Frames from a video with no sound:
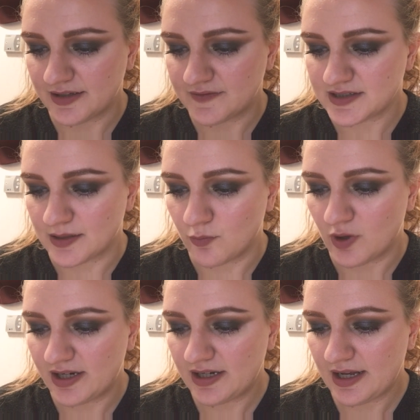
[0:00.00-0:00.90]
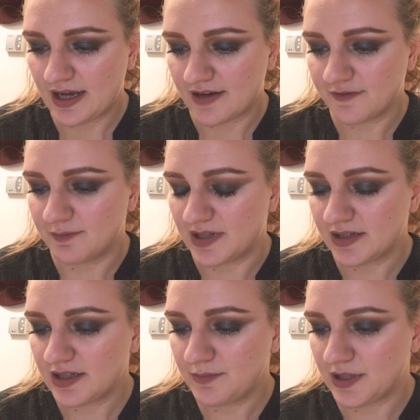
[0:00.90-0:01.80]
live some 1.5
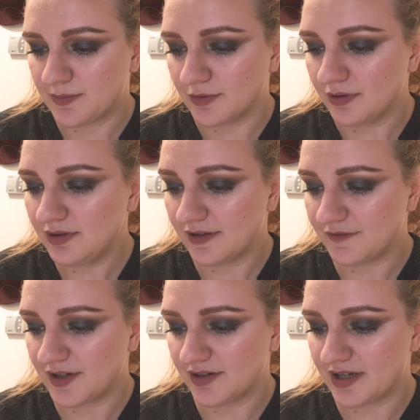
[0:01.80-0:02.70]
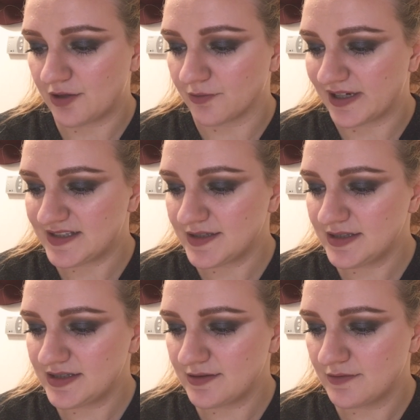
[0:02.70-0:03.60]
million people of varying
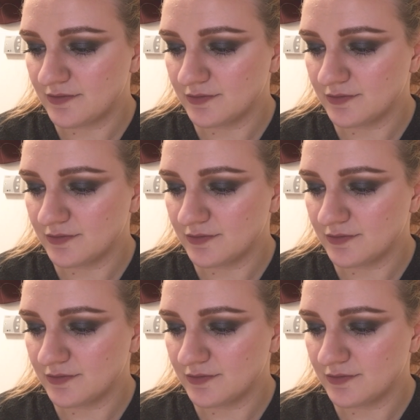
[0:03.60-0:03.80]
races,